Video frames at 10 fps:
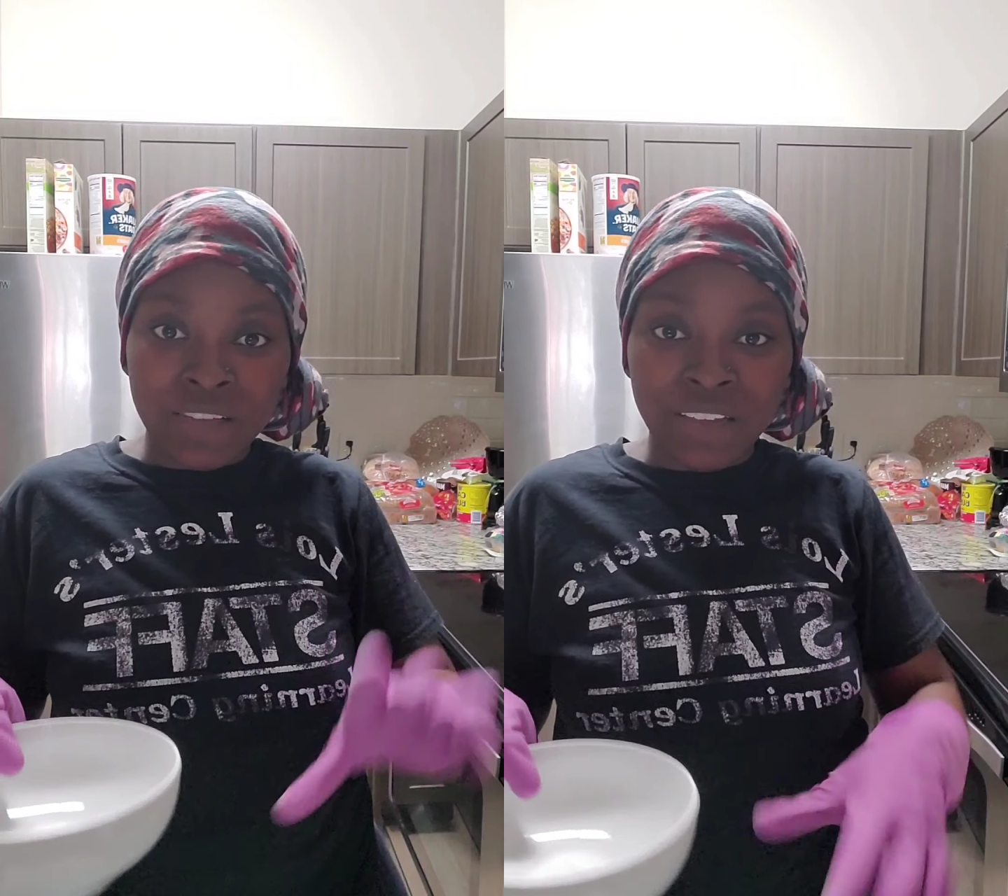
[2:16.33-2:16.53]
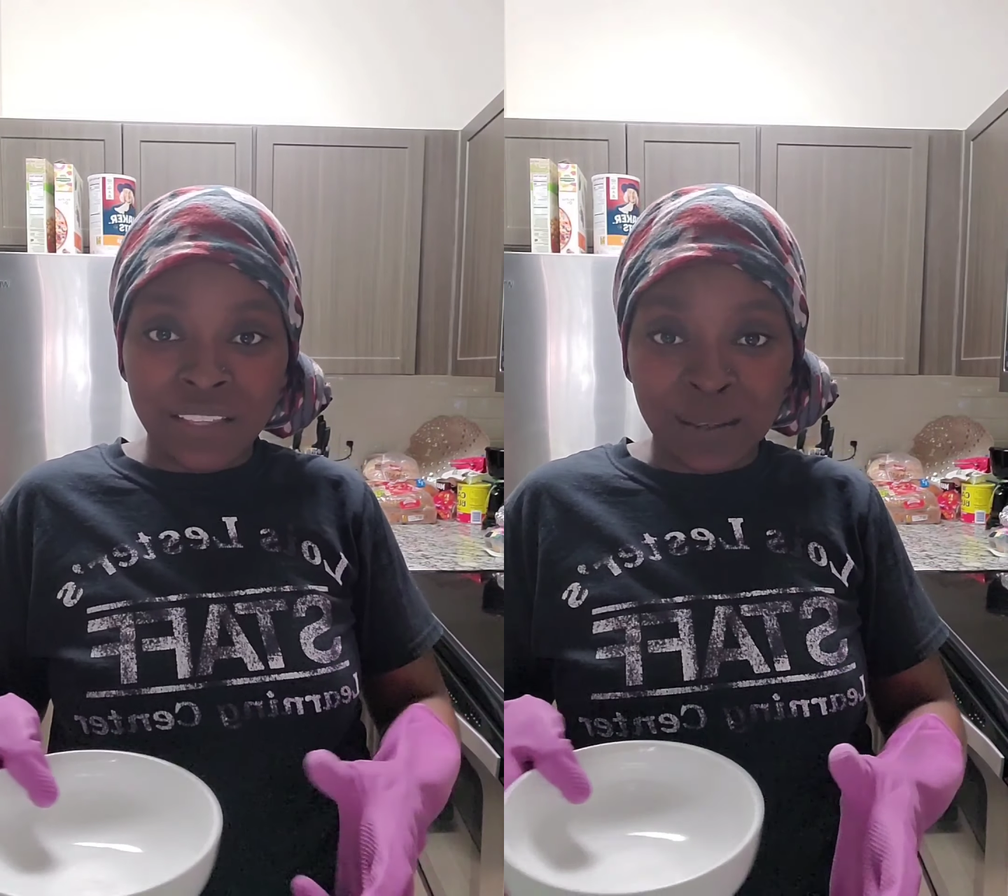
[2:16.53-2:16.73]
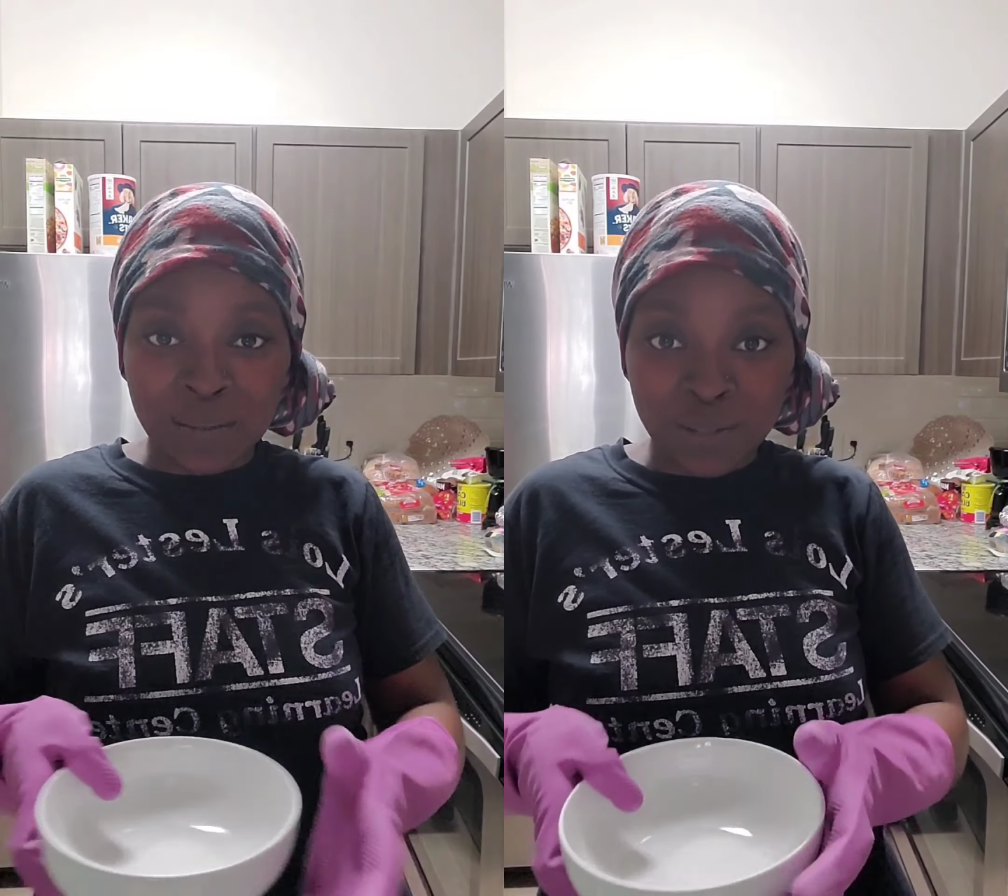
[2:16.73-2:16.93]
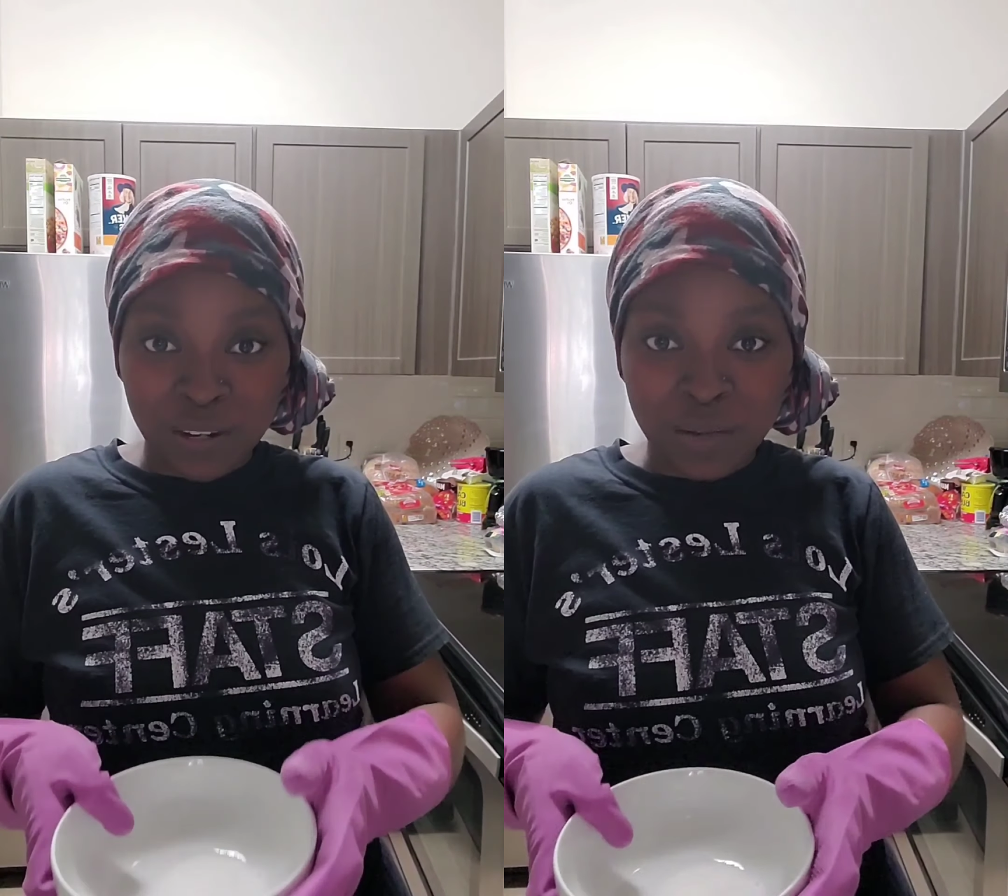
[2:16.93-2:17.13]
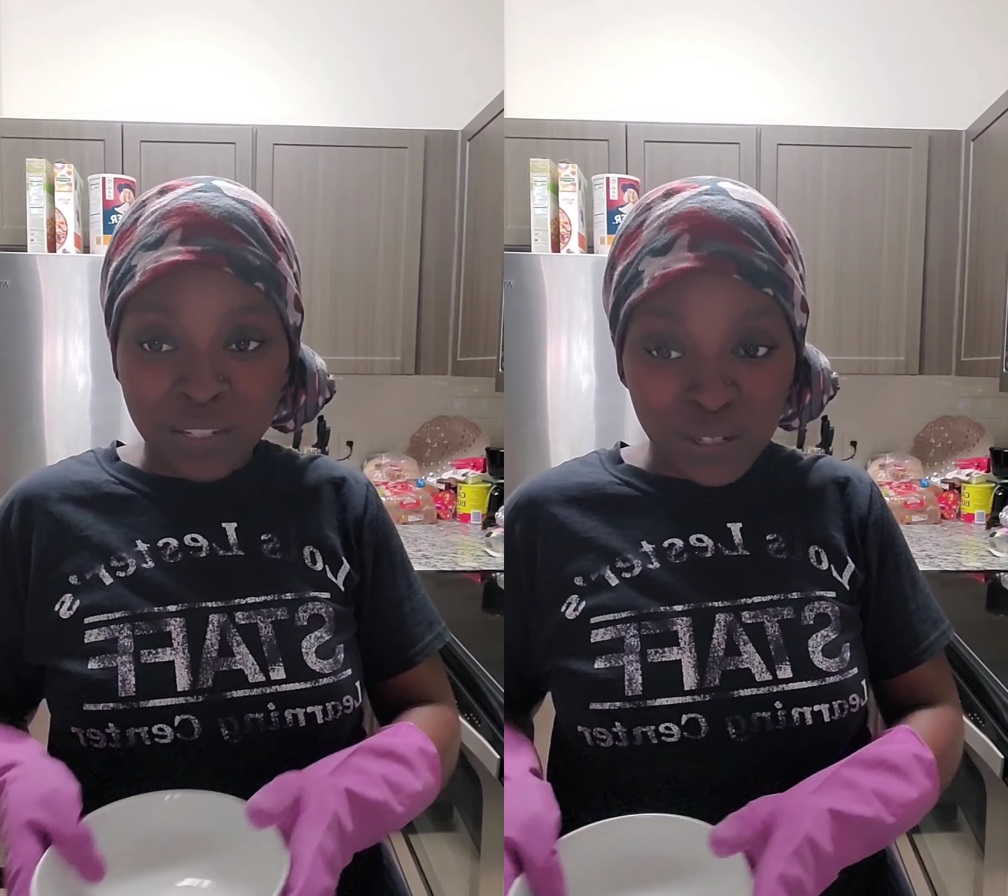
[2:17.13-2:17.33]
of the lip
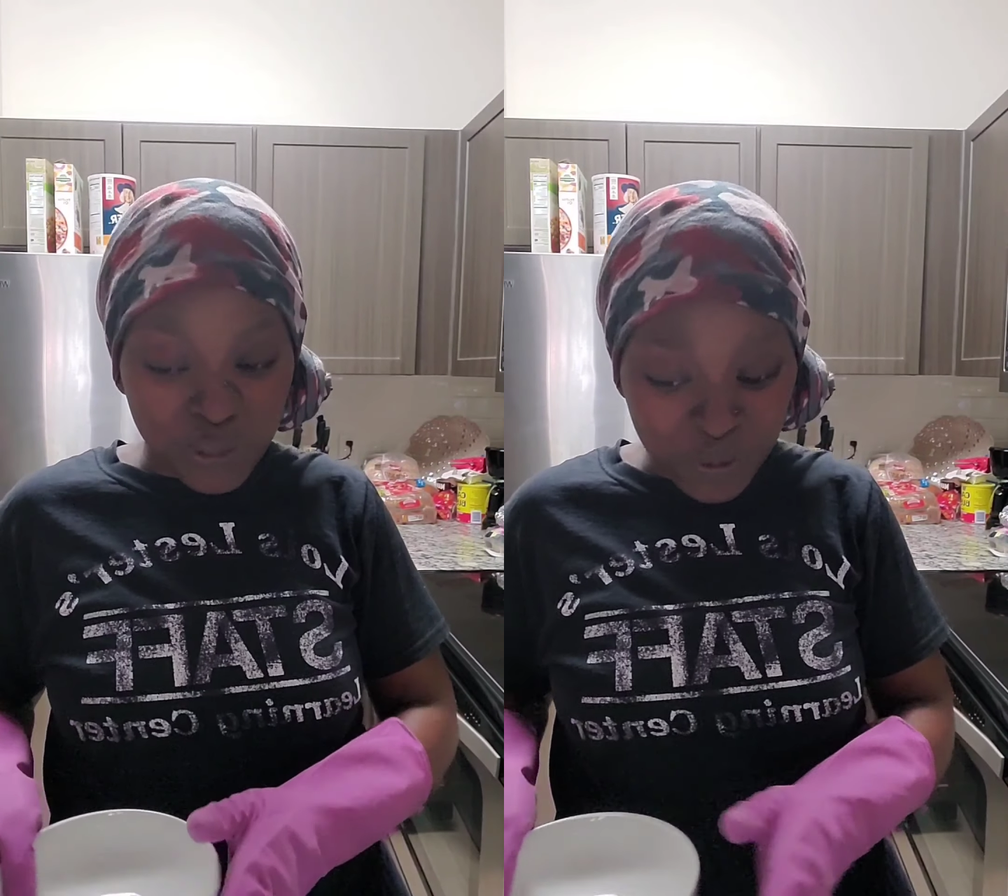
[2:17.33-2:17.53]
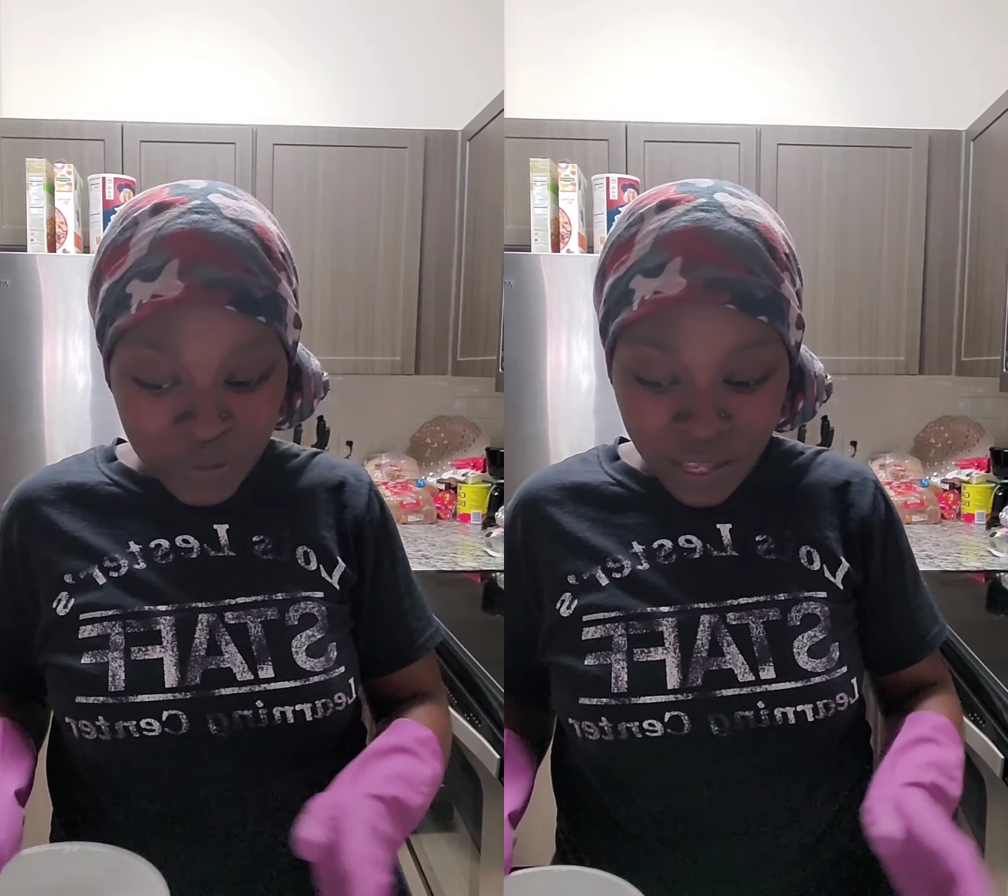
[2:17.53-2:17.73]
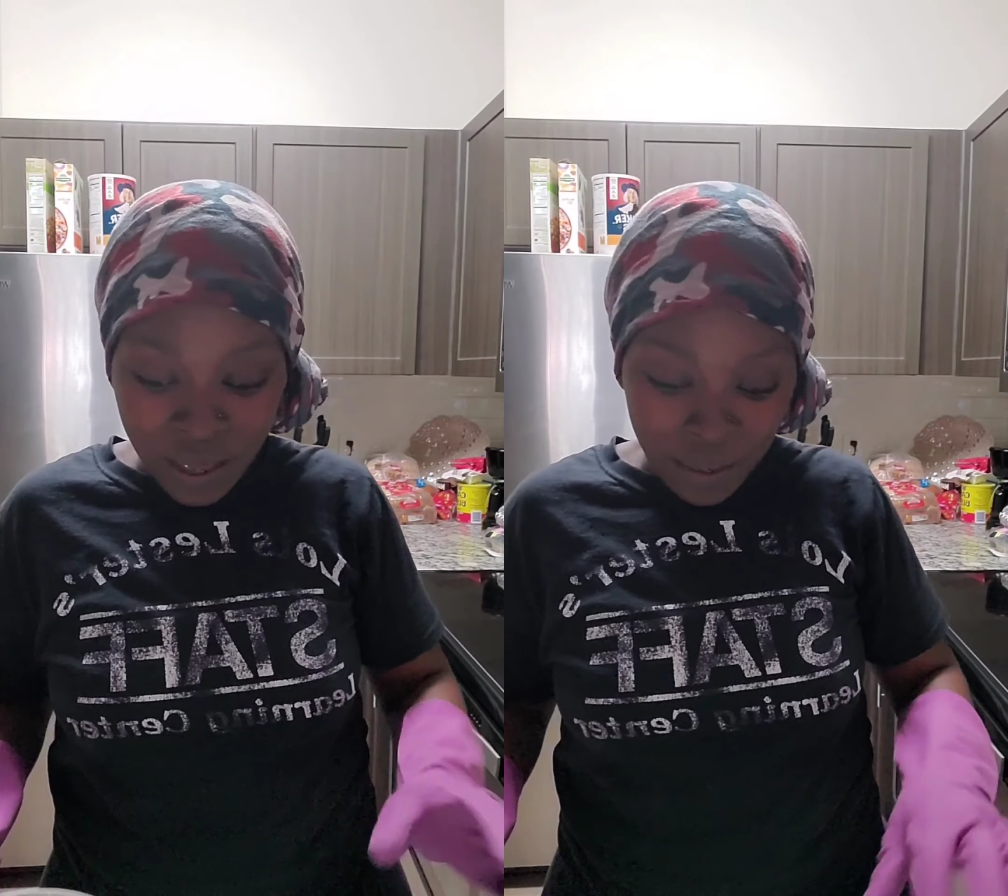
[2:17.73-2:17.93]
scrub scoops.